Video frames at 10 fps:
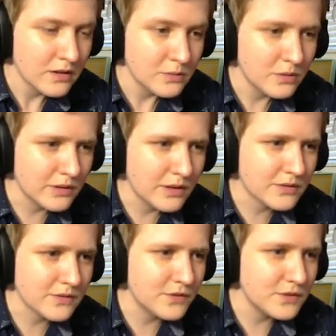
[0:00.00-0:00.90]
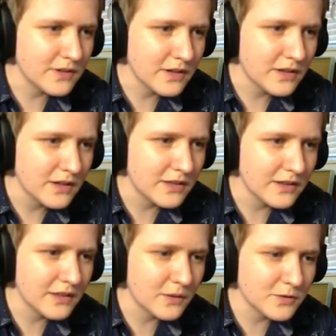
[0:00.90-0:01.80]
Whoa, that was confusing. I
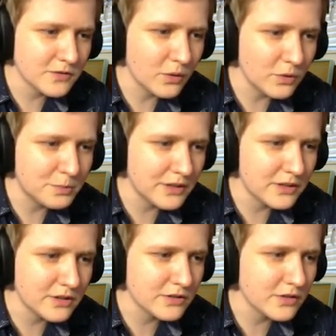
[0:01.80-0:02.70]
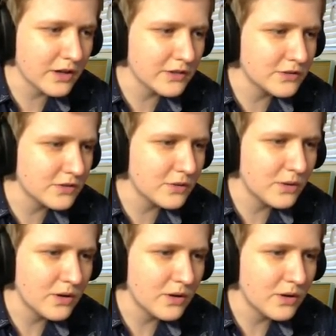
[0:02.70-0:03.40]
think that was old Peter talking to.